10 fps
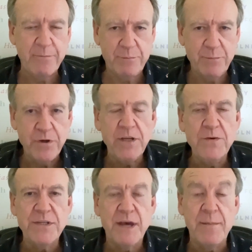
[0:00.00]

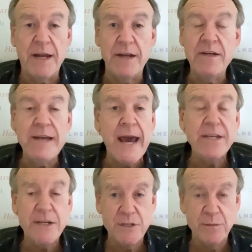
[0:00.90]
produced about a
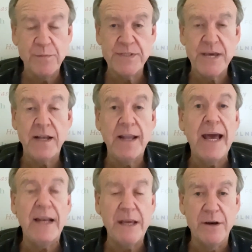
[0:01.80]
92%
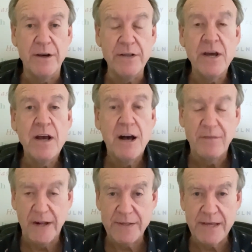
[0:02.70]
likelihood of
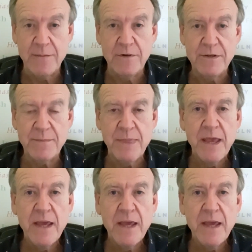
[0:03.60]
Alzheimer's.